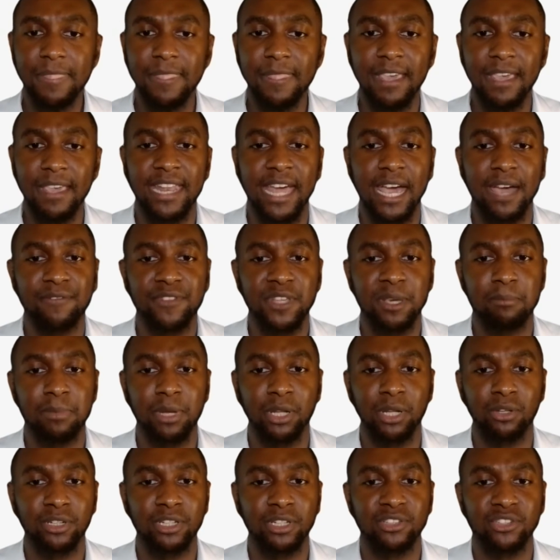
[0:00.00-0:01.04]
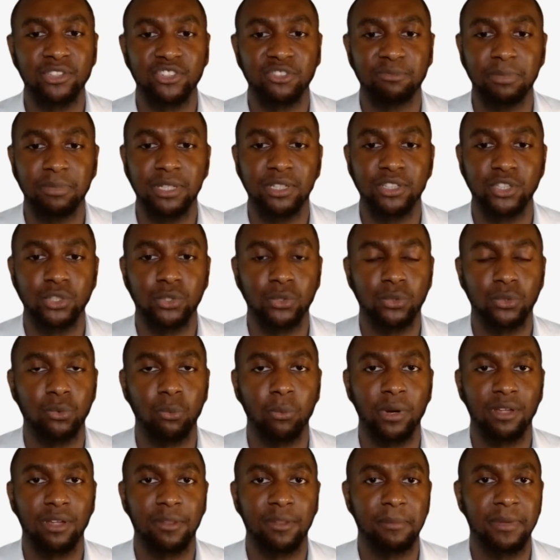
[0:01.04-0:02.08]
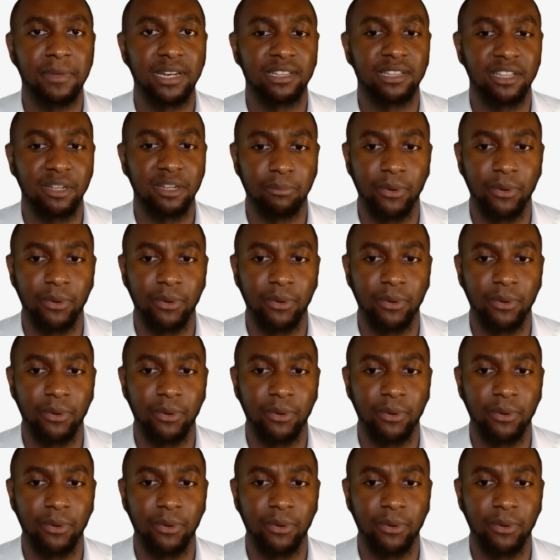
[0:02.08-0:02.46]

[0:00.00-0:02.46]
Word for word: have the ability to speak to one of the MinuteClinic